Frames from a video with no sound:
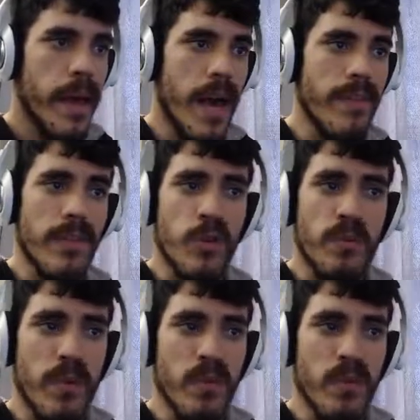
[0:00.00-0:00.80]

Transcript: Having just built